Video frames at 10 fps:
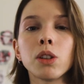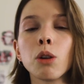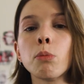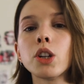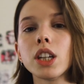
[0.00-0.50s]

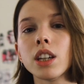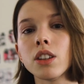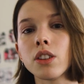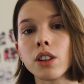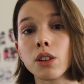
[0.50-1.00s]
so much
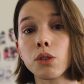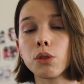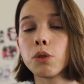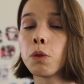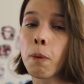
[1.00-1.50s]
easier
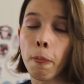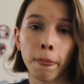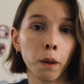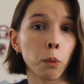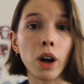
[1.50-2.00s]
to
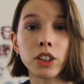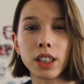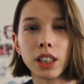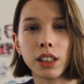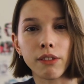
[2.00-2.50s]
watch a
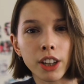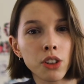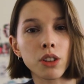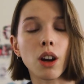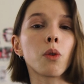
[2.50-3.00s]
TV
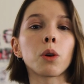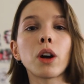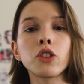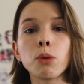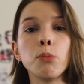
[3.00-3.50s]
show or
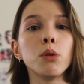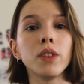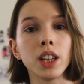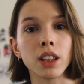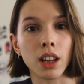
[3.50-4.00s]
watch a
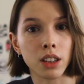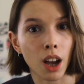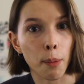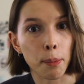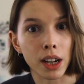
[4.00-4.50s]
movie in that
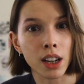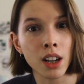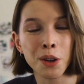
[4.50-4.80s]
topic.